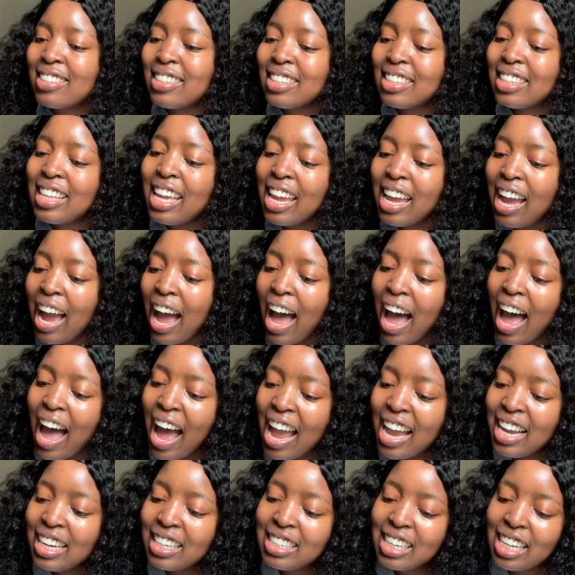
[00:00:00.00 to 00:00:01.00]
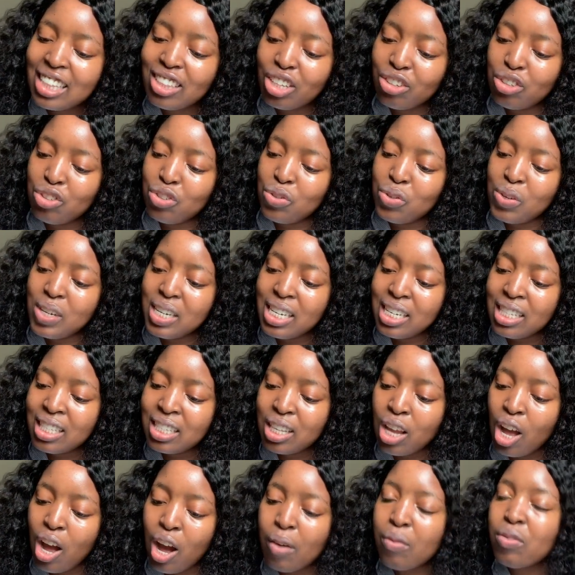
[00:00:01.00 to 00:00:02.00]
They hide in the
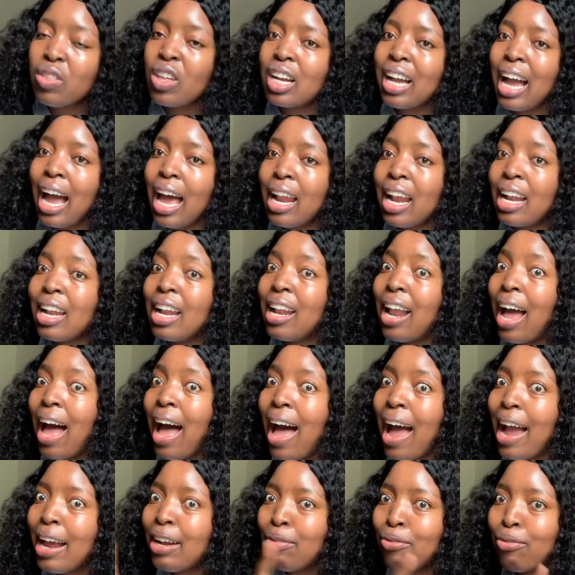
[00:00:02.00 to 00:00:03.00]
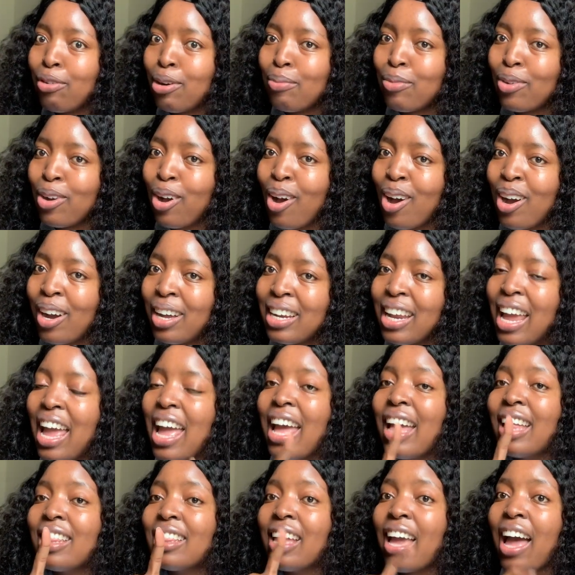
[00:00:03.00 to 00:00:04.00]
trees of the garden and hide from God.
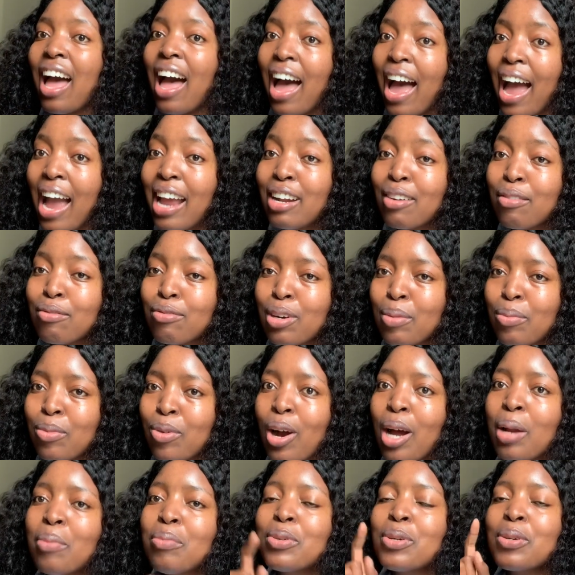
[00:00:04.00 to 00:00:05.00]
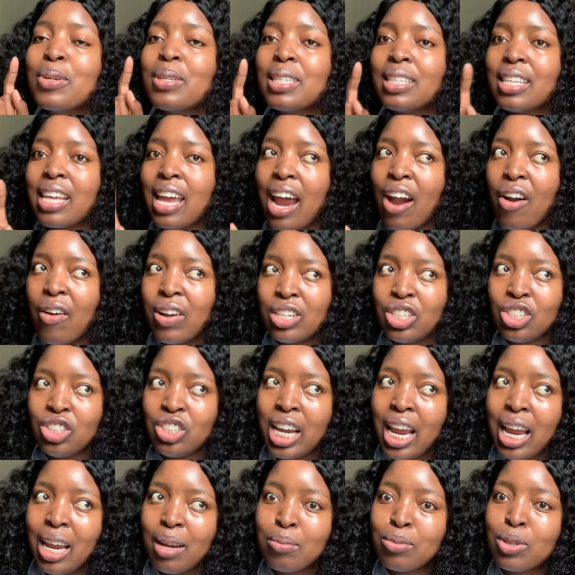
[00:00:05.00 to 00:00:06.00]
And they are hiding from God because they are
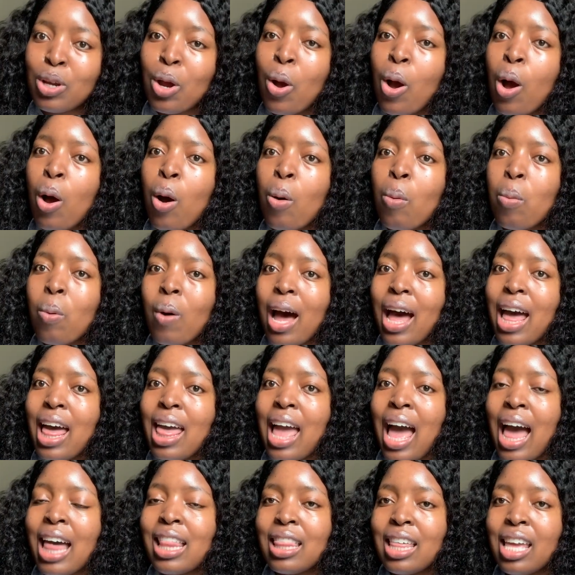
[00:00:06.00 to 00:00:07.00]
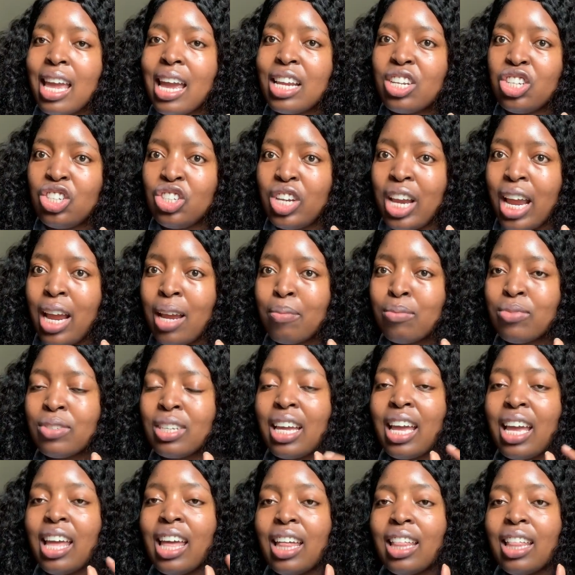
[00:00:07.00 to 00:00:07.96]
ashamed. Why are they ashamed?